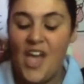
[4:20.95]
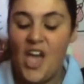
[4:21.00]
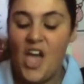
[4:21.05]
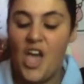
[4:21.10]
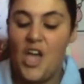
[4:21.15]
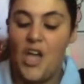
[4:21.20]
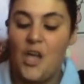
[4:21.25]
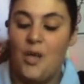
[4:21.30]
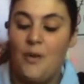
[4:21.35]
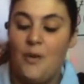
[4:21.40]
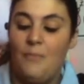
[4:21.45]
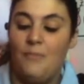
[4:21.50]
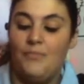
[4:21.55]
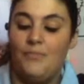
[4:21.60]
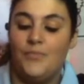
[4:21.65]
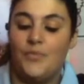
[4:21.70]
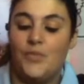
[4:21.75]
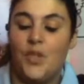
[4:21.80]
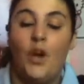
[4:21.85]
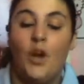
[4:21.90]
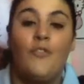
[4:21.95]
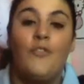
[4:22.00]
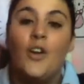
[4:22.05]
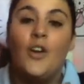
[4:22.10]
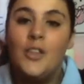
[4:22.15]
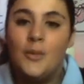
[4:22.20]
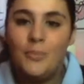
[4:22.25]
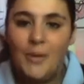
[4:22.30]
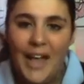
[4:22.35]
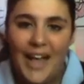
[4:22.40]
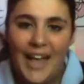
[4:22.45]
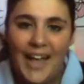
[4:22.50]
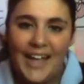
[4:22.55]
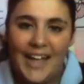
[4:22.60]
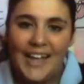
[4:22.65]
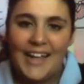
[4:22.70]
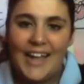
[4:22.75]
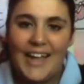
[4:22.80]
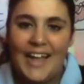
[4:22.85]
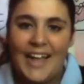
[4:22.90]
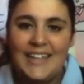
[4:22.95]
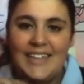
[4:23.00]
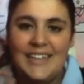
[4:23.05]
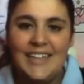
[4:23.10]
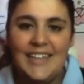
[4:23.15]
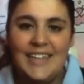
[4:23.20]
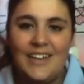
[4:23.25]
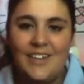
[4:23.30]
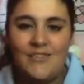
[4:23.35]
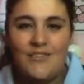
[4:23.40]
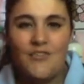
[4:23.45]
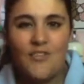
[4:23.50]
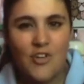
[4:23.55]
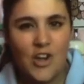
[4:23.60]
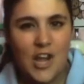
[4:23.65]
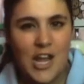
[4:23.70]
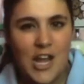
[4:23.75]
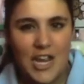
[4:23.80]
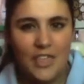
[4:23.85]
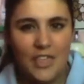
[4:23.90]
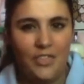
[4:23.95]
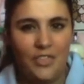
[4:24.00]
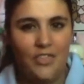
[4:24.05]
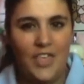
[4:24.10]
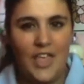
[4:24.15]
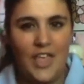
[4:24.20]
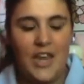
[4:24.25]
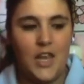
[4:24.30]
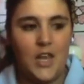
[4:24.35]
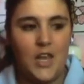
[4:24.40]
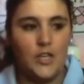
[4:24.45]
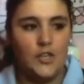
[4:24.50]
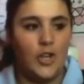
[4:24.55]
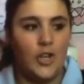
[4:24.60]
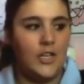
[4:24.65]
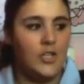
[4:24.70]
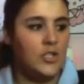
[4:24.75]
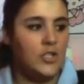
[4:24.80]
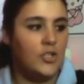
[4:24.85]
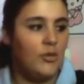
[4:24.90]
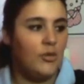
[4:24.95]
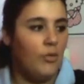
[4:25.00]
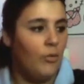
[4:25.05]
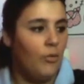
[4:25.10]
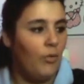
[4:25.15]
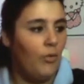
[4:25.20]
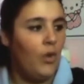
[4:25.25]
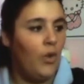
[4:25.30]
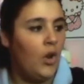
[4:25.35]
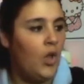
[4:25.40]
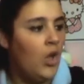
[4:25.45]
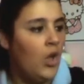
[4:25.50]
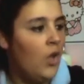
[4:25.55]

Um, I'll find the black and you need a really thin dotting tool